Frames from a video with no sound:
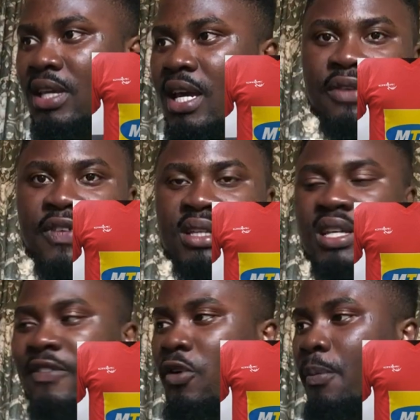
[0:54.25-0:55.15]
and fans
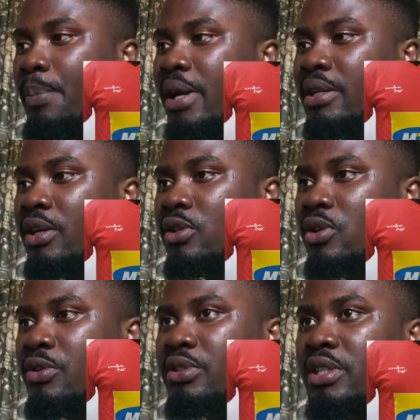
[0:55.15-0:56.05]
have compared the
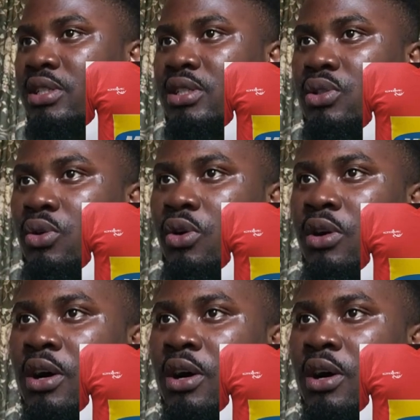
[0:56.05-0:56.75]
Kotoko jersey to